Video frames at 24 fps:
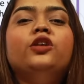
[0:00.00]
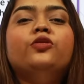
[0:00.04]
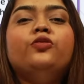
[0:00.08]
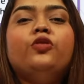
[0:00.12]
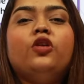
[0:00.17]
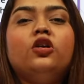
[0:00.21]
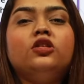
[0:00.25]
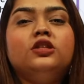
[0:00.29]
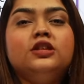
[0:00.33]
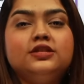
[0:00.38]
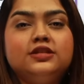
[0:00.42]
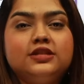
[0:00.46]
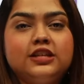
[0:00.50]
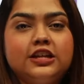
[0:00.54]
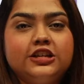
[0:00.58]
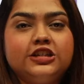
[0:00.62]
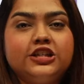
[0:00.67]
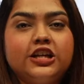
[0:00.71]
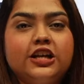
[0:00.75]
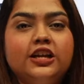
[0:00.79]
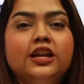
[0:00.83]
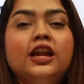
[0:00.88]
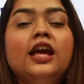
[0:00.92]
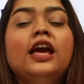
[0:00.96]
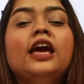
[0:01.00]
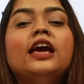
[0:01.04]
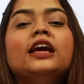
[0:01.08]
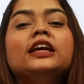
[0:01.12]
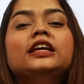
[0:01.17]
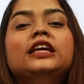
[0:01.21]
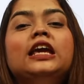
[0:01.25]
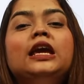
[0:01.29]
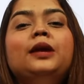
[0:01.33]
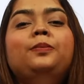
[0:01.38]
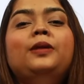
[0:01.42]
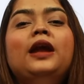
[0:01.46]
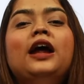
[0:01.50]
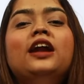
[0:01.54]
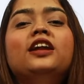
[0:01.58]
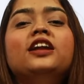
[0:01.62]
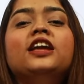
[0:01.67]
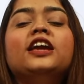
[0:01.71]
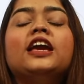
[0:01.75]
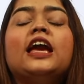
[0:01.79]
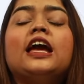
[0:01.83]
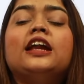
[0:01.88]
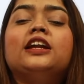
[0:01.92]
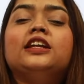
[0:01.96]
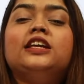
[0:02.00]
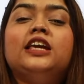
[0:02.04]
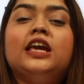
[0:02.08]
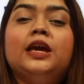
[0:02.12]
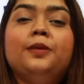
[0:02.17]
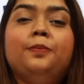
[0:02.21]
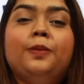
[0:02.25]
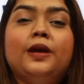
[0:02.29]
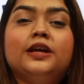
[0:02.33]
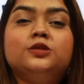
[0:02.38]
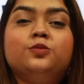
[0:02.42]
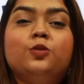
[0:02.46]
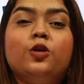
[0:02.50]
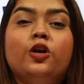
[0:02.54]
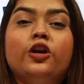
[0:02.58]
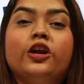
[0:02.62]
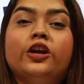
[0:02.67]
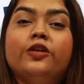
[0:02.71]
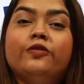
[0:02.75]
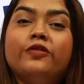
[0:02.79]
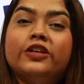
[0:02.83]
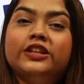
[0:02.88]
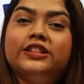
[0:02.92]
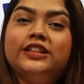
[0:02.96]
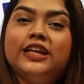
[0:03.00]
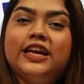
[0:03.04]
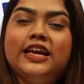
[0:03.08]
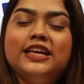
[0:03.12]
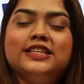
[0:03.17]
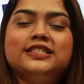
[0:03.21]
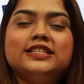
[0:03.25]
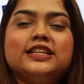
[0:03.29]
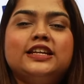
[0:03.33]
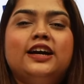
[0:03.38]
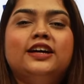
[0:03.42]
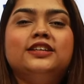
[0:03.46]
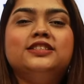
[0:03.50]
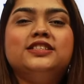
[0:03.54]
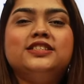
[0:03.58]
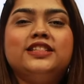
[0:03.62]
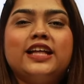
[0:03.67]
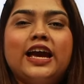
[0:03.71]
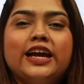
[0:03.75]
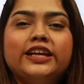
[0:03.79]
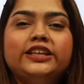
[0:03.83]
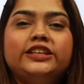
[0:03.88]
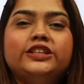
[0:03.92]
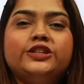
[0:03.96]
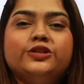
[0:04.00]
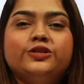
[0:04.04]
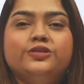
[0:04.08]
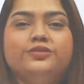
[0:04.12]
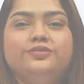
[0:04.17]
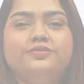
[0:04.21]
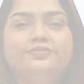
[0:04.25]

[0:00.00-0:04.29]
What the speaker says: you for this session. Keep learning and keep exploring with EZI Nurse. Thank you.